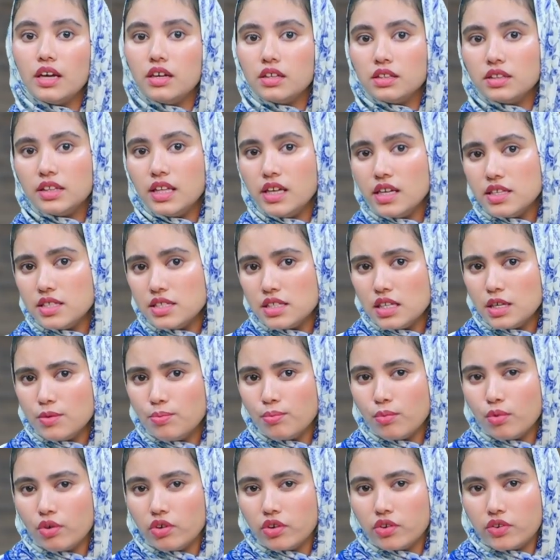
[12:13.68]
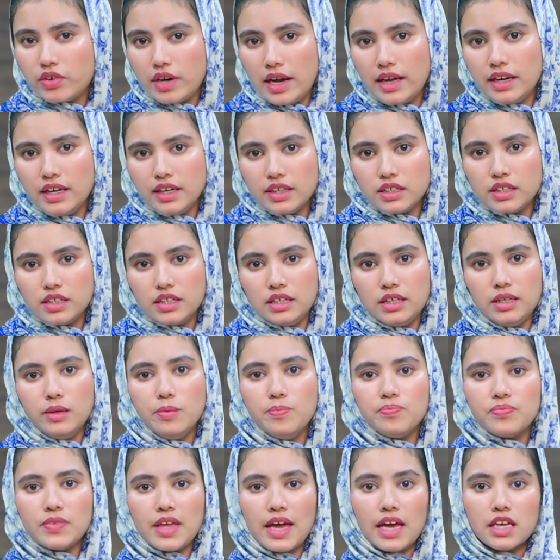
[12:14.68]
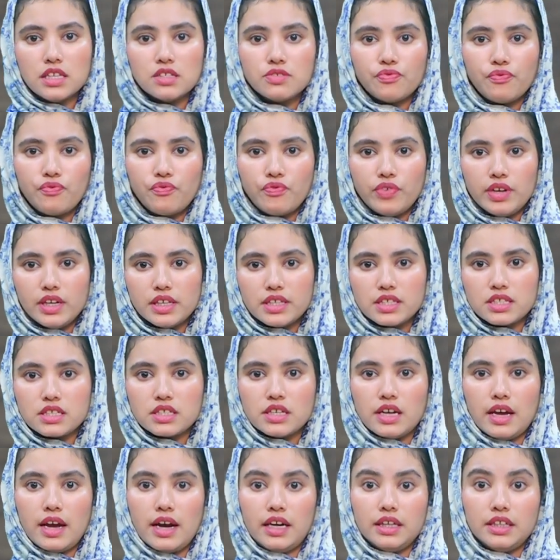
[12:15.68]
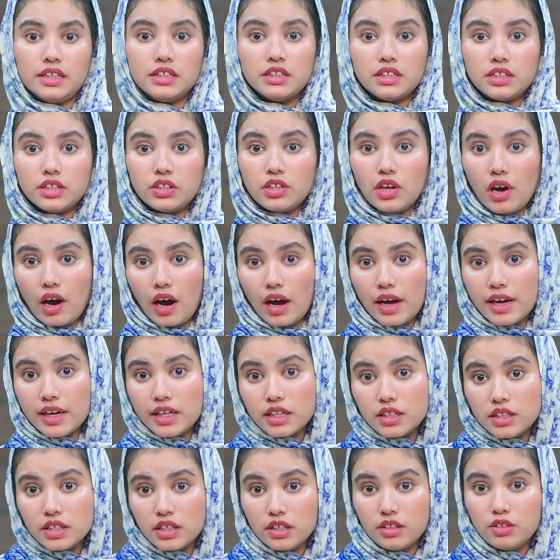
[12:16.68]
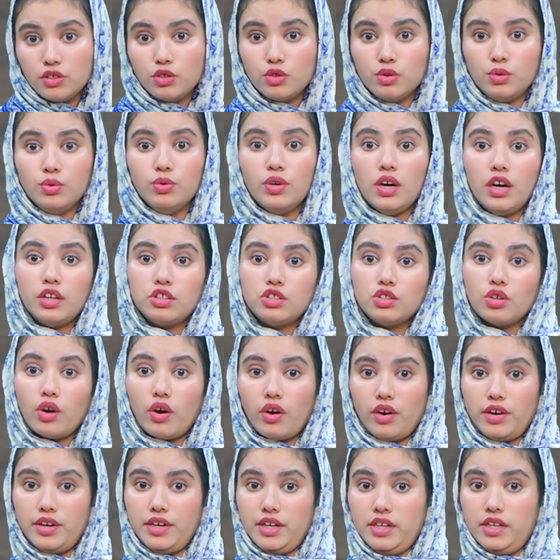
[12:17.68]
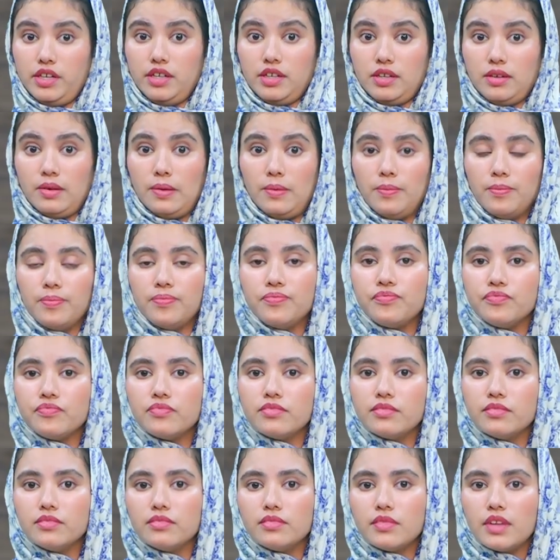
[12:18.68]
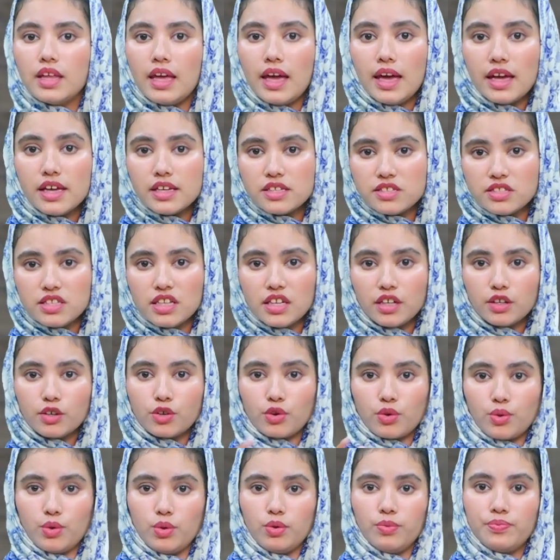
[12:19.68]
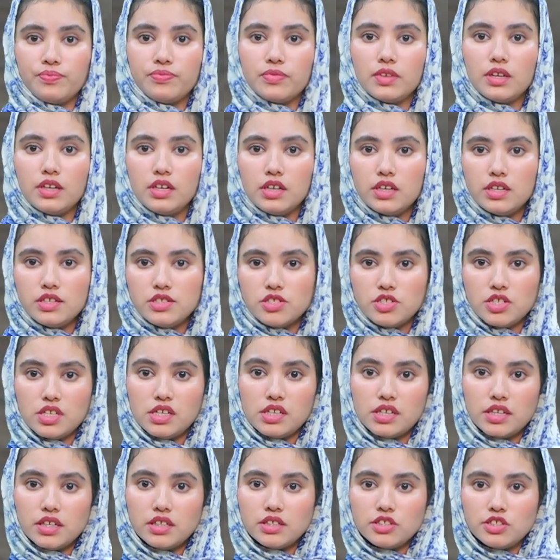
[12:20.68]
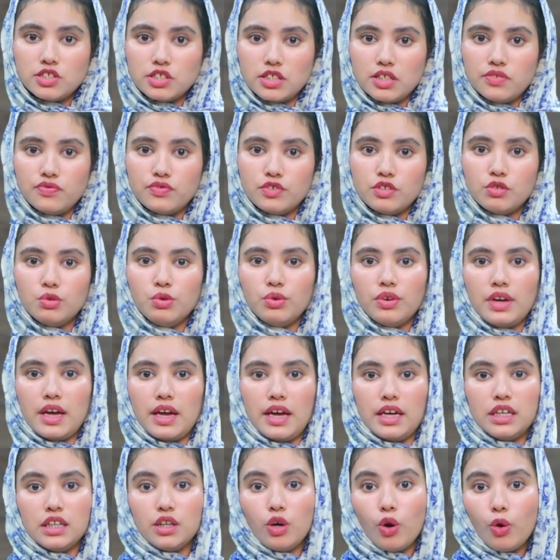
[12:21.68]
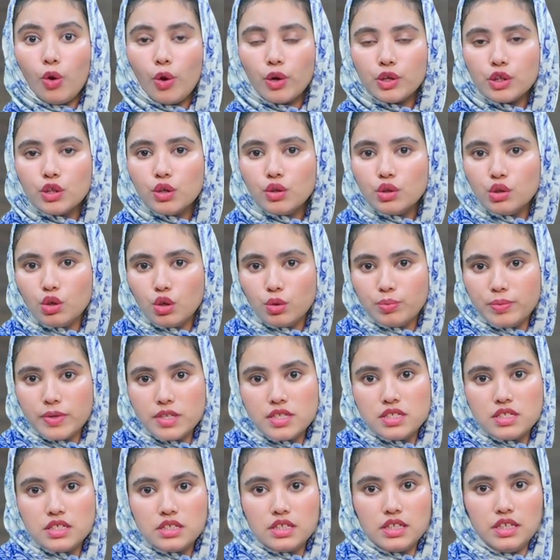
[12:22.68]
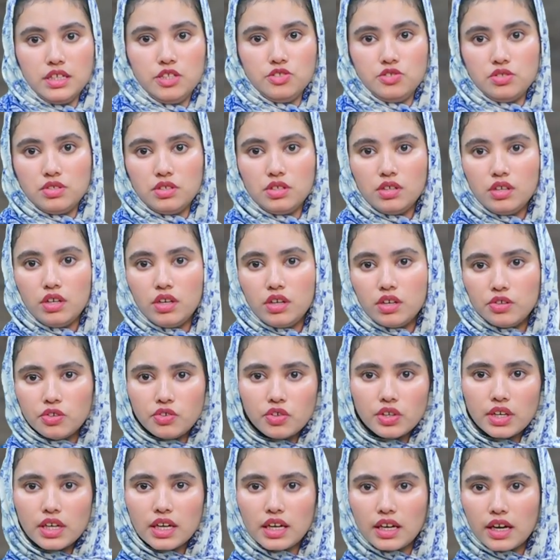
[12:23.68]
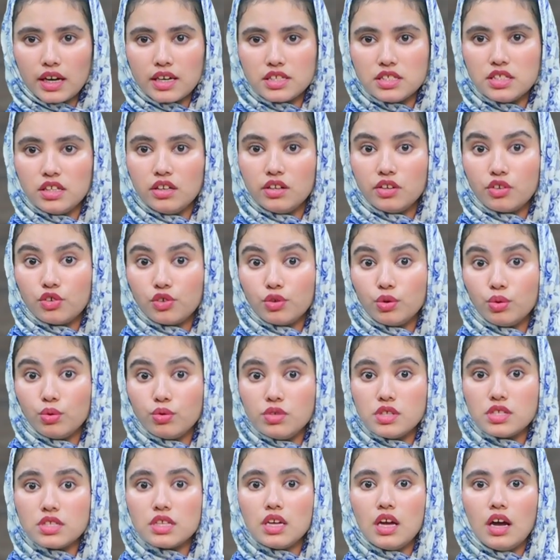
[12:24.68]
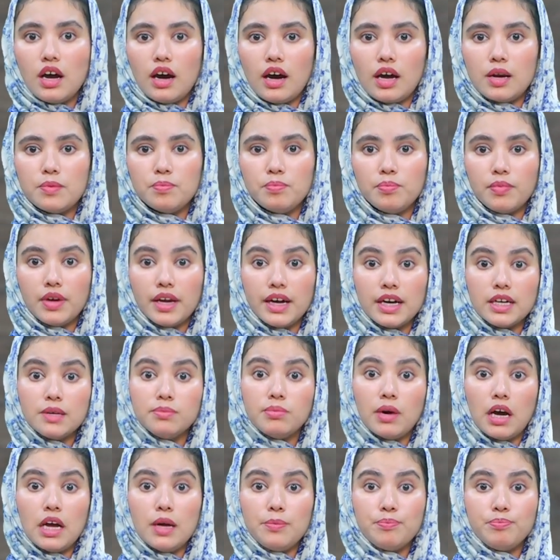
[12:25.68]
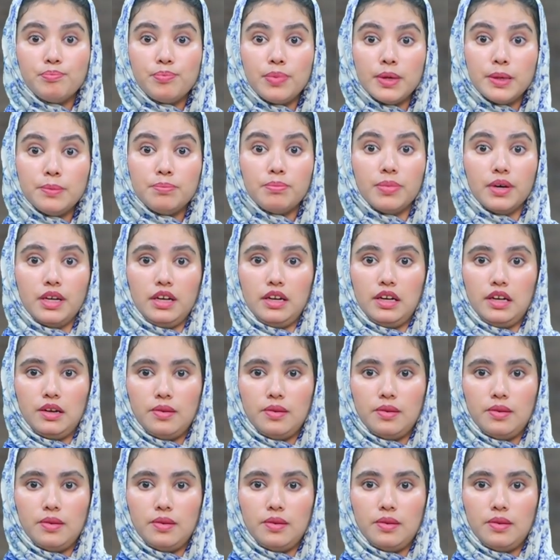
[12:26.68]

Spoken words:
They see morality as fixed and tied to authority. As they grow, children shift to an autonomous stage, realizing rules are made by people